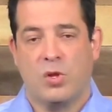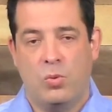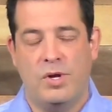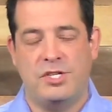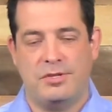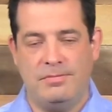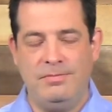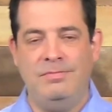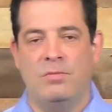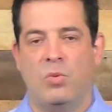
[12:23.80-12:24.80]
Which,
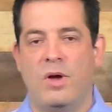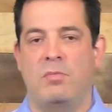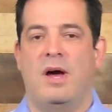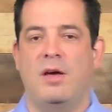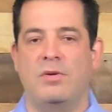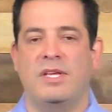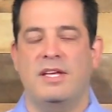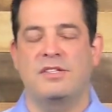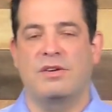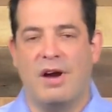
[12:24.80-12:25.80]
when my own
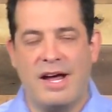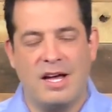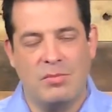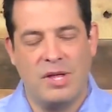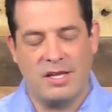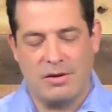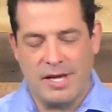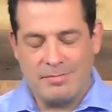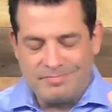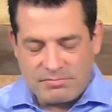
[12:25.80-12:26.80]
kids cry, I'm like,
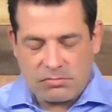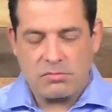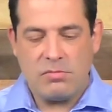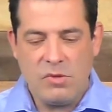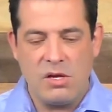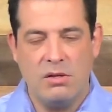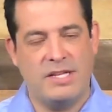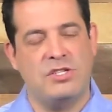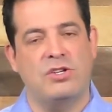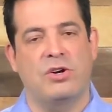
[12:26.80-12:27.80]
okay,
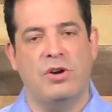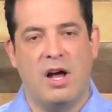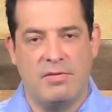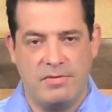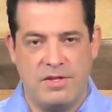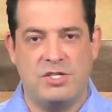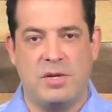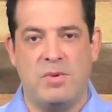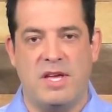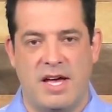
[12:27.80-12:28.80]
let's turn off the
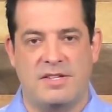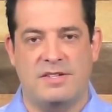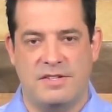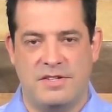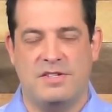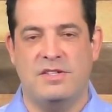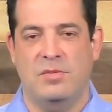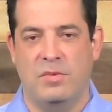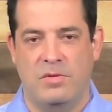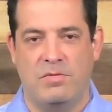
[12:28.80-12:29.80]
GPS
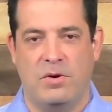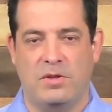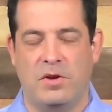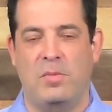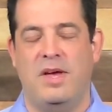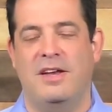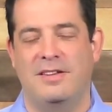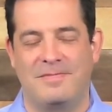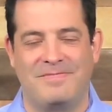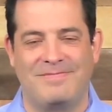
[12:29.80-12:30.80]
system for a little bit.
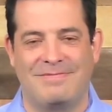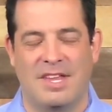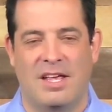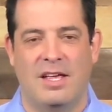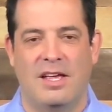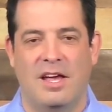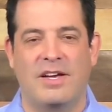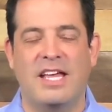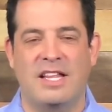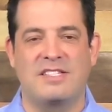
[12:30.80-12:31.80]

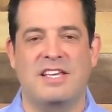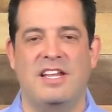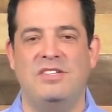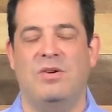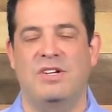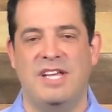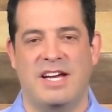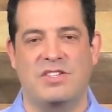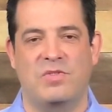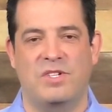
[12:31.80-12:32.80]
Okay, let's get into our
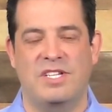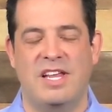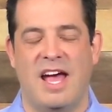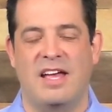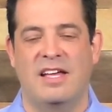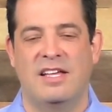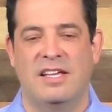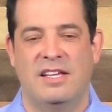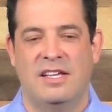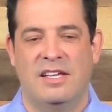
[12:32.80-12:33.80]
text for today.
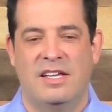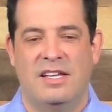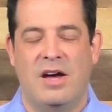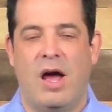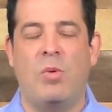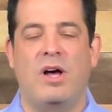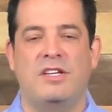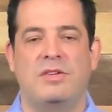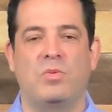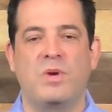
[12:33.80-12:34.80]
Now, I
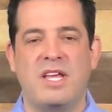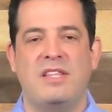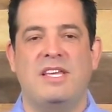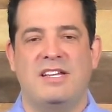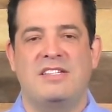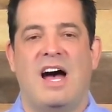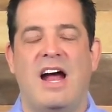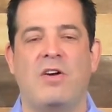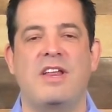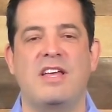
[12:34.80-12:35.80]
want to read the
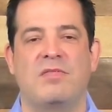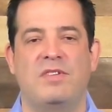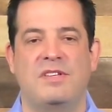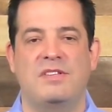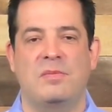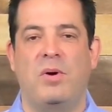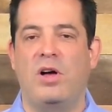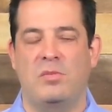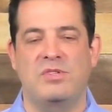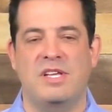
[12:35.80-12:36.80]
entirety of this
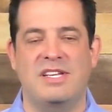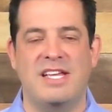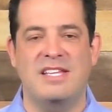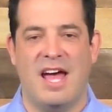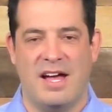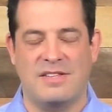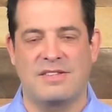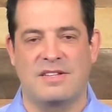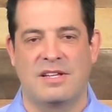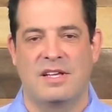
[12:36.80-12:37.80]
Palm Sunday
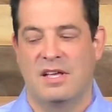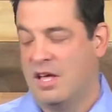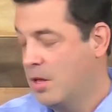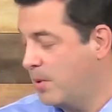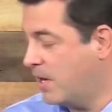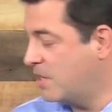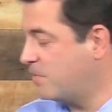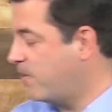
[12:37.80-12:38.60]
text because,